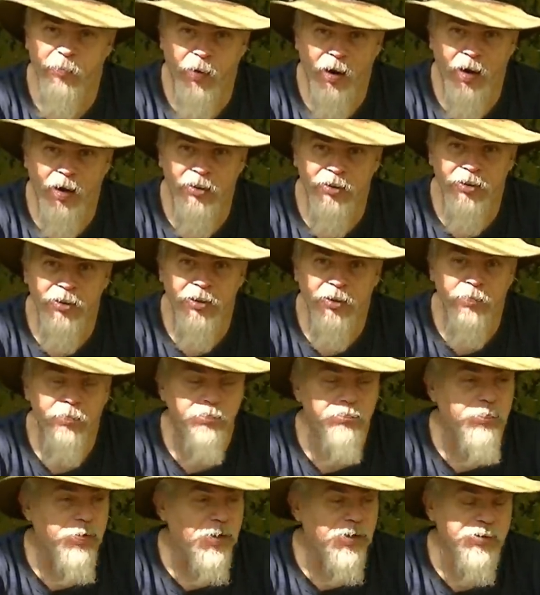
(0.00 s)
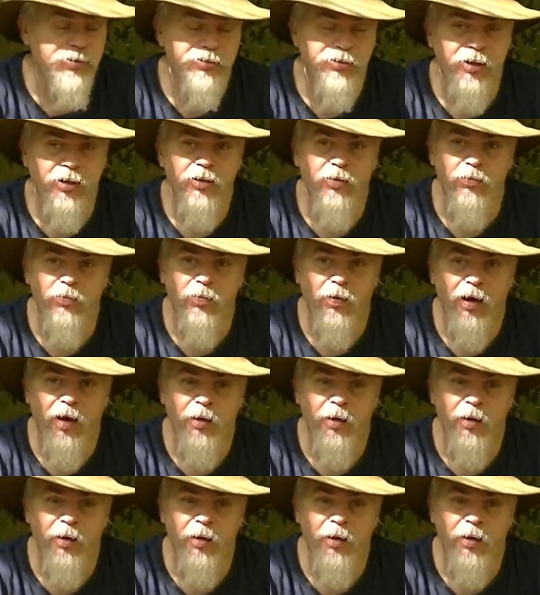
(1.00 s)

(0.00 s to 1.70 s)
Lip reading: project, please do.